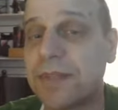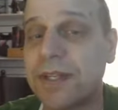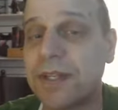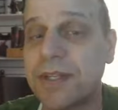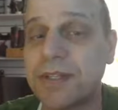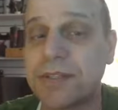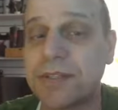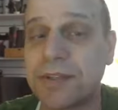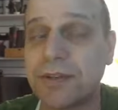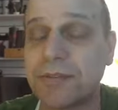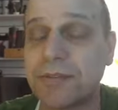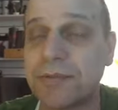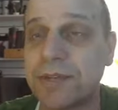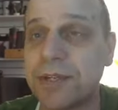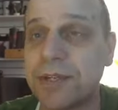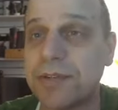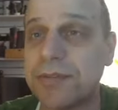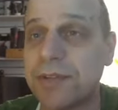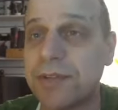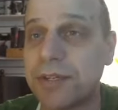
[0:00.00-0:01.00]
it's all
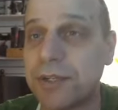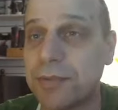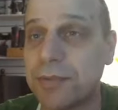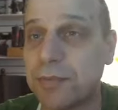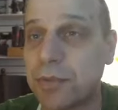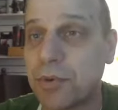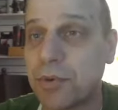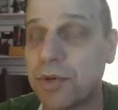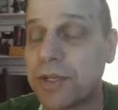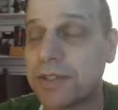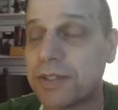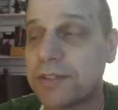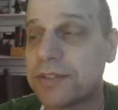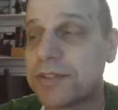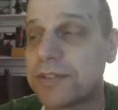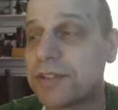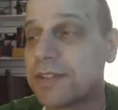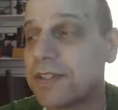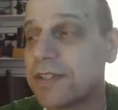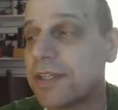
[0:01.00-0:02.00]
very, very
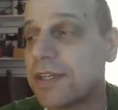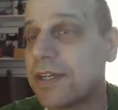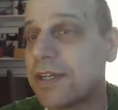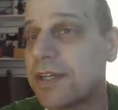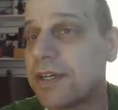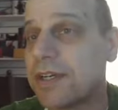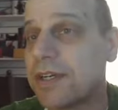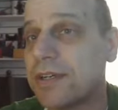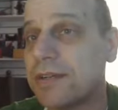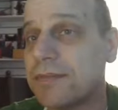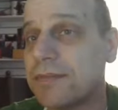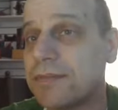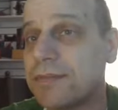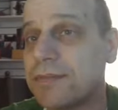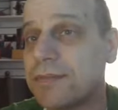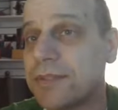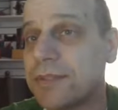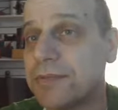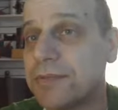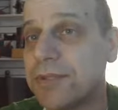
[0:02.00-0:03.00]
important
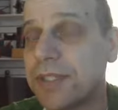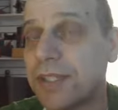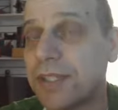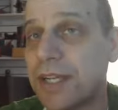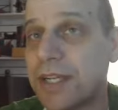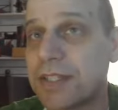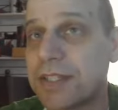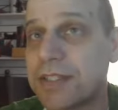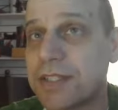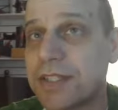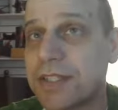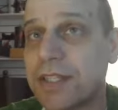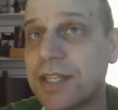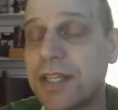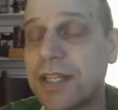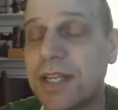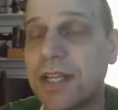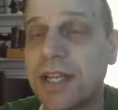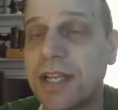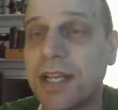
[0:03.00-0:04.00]
to realize.
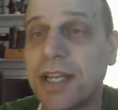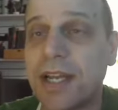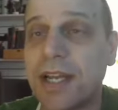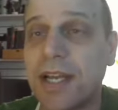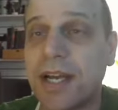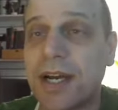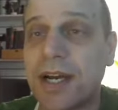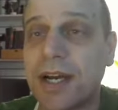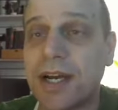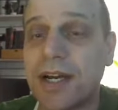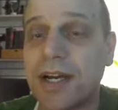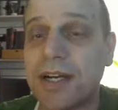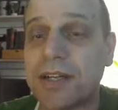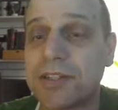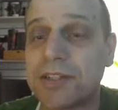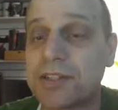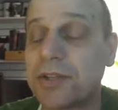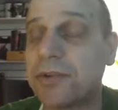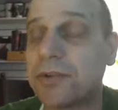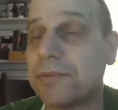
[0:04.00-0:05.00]

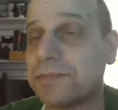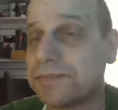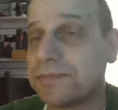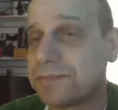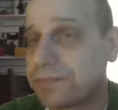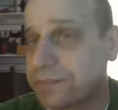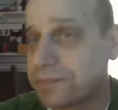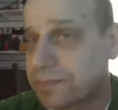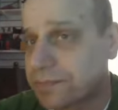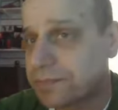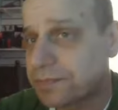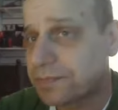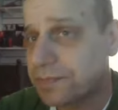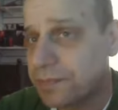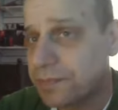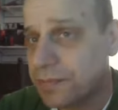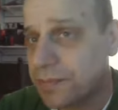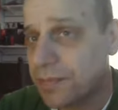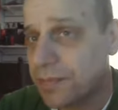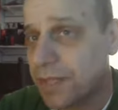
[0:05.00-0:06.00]
So,
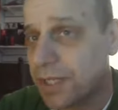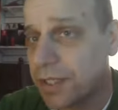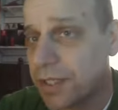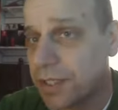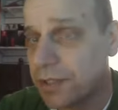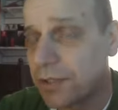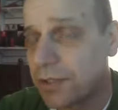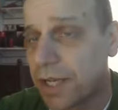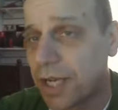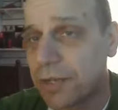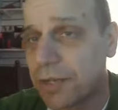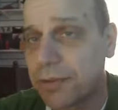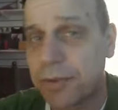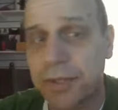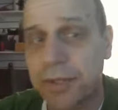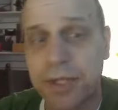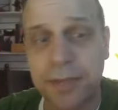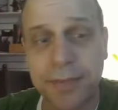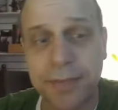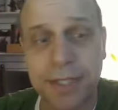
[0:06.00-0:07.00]
I
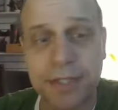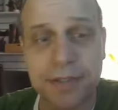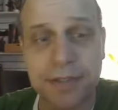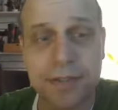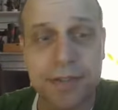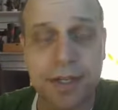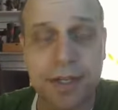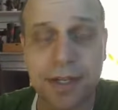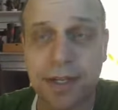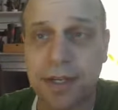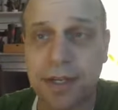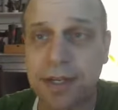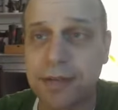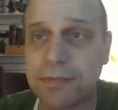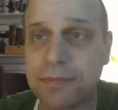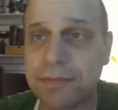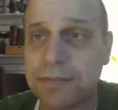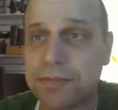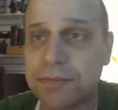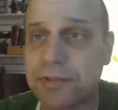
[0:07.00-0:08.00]
will commit
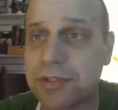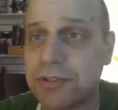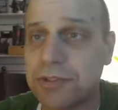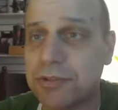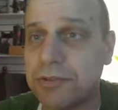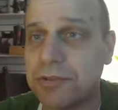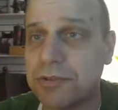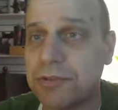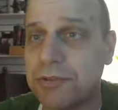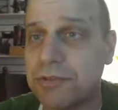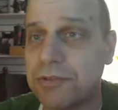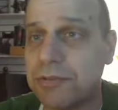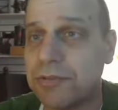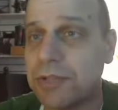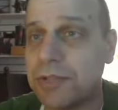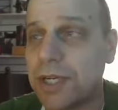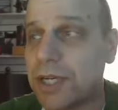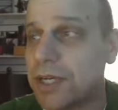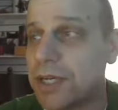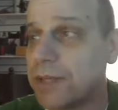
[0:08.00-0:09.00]

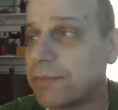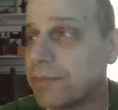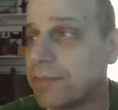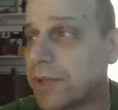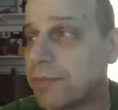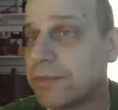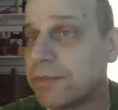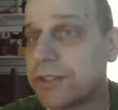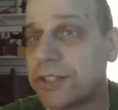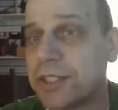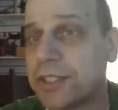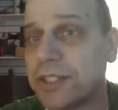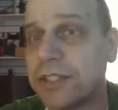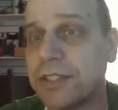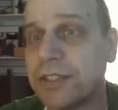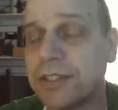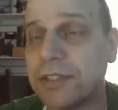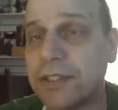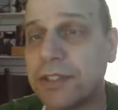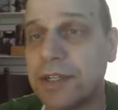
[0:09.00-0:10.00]
to
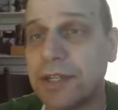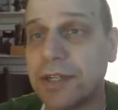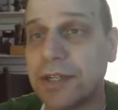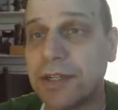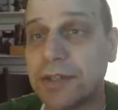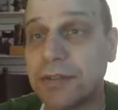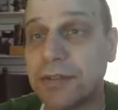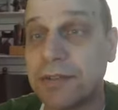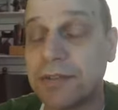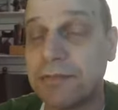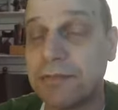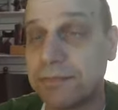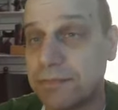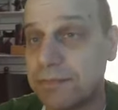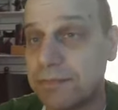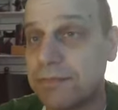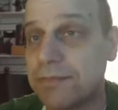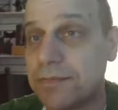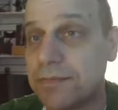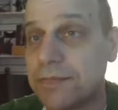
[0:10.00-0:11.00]
publishing
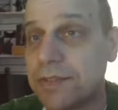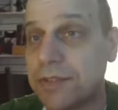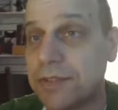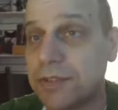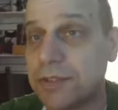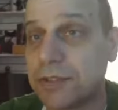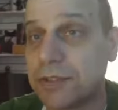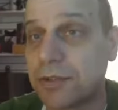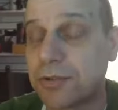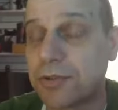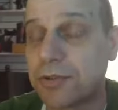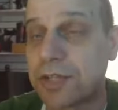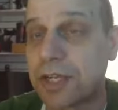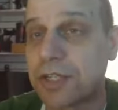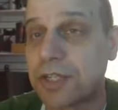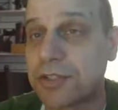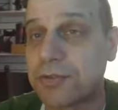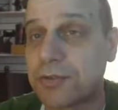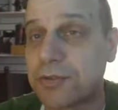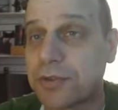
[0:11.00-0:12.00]
the total
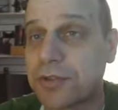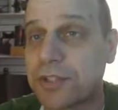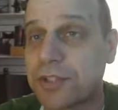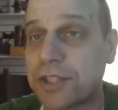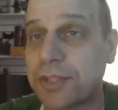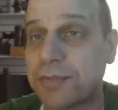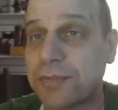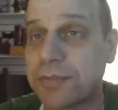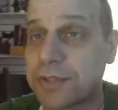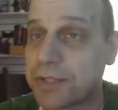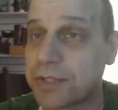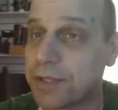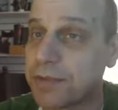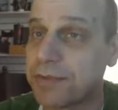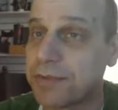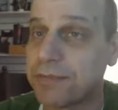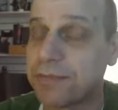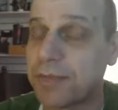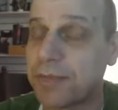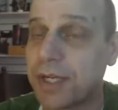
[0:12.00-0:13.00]
cost of ownership
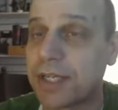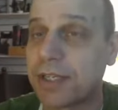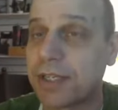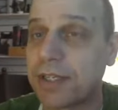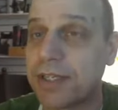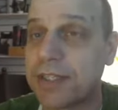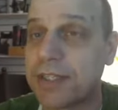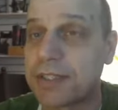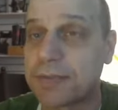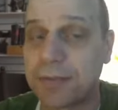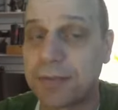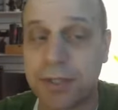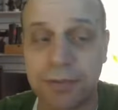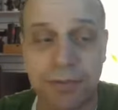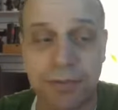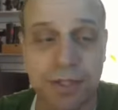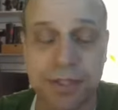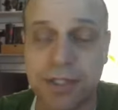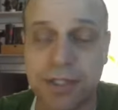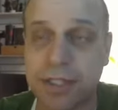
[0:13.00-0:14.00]
that my clients, my
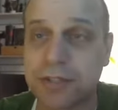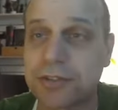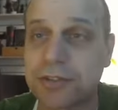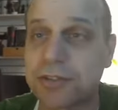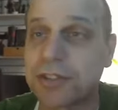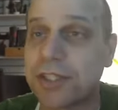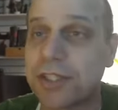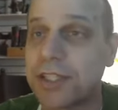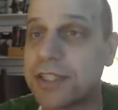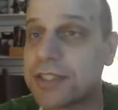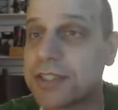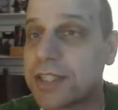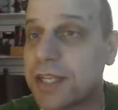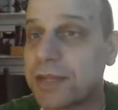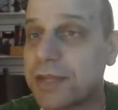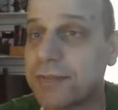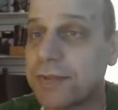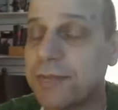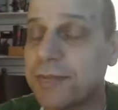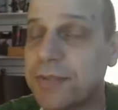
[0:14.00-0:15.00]
residential clients,
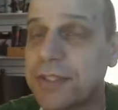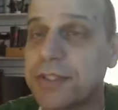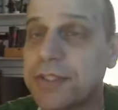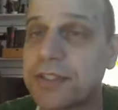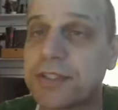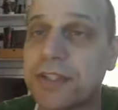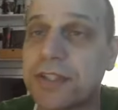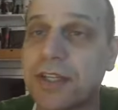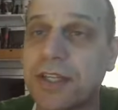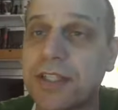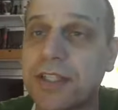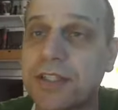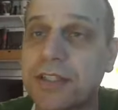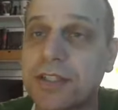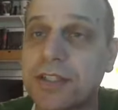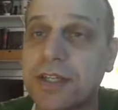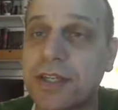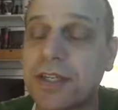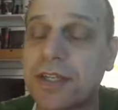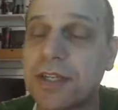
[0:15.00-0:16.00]
and my business
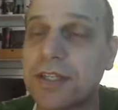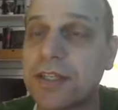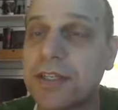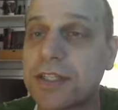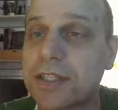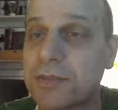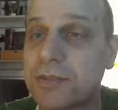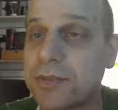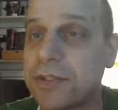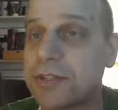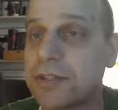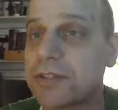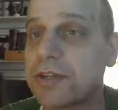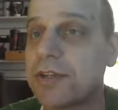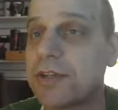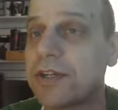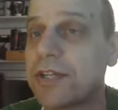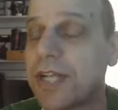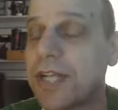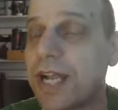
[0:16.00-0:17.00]
clients experience
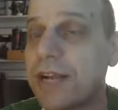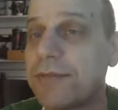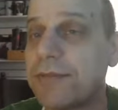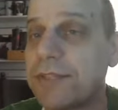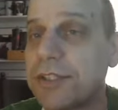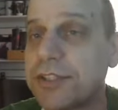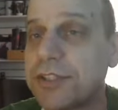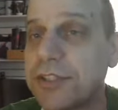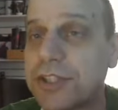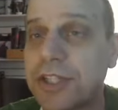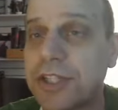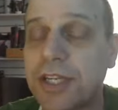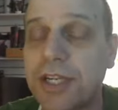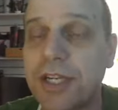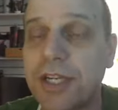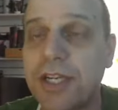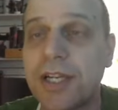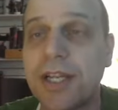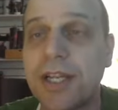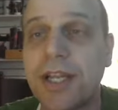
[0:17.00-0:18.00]
on average.
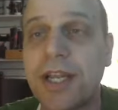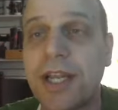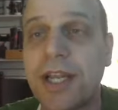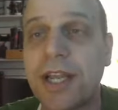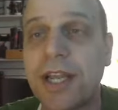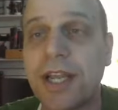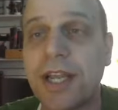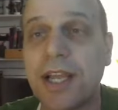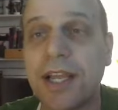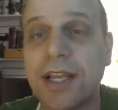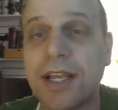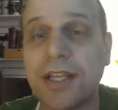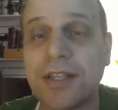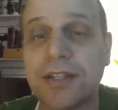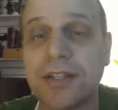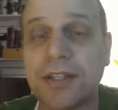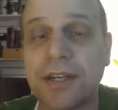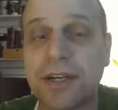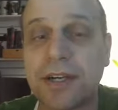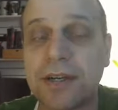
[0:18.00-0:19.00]

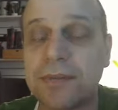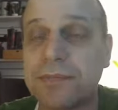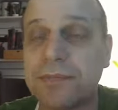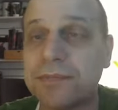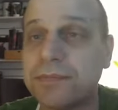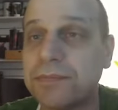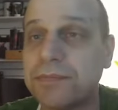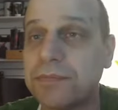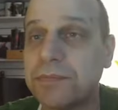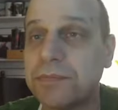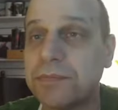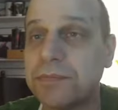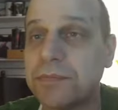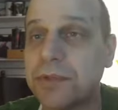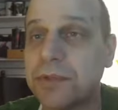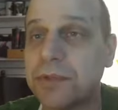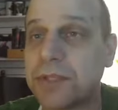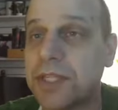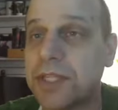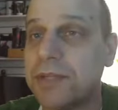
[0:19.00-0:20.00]
And
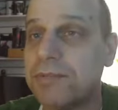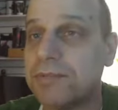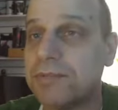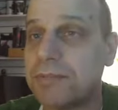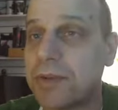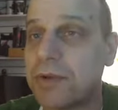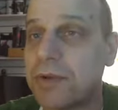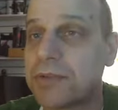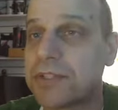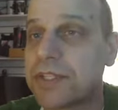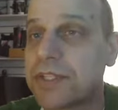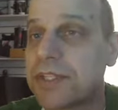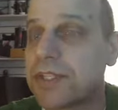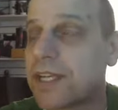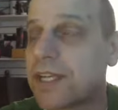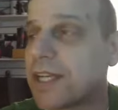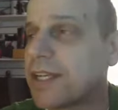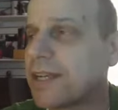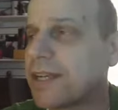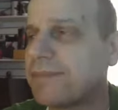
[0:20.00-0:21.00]
we'll keep posting
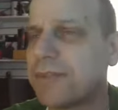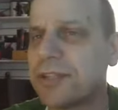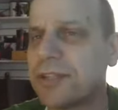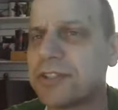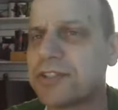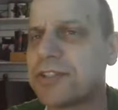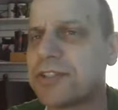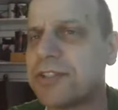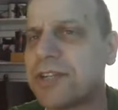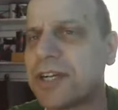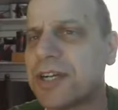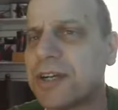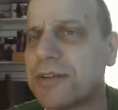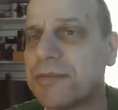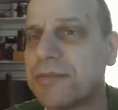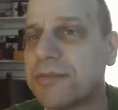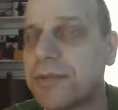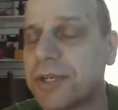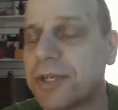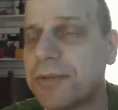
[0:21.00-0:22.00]
that. I'm not sure
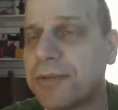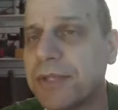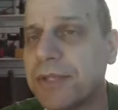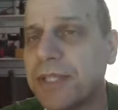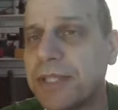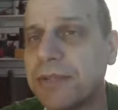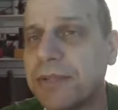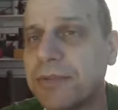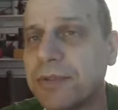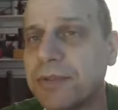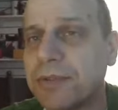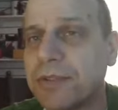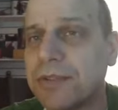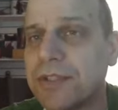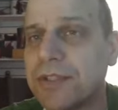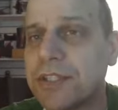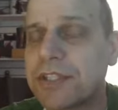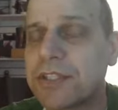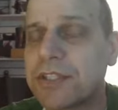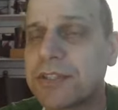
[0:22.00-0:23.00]
how frequently we'll
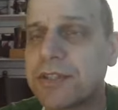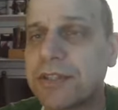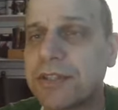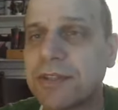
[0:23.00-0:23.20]
do this.